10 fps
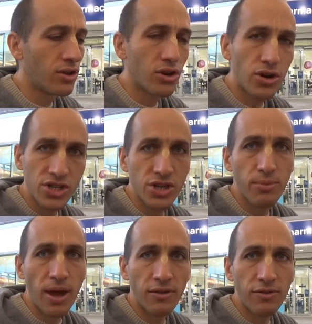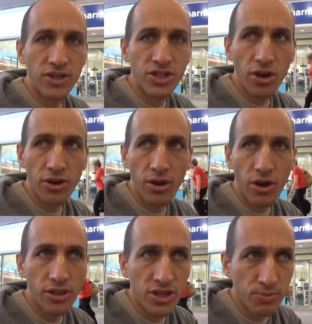Krishna manifested
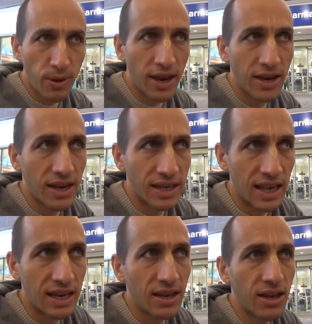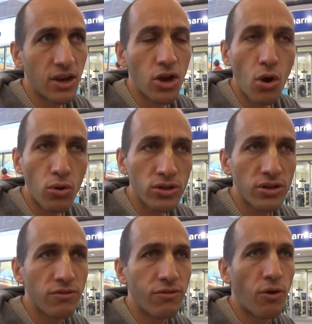on this planet again in a
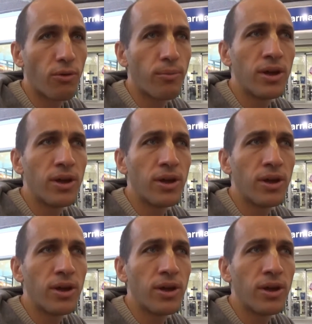golden form.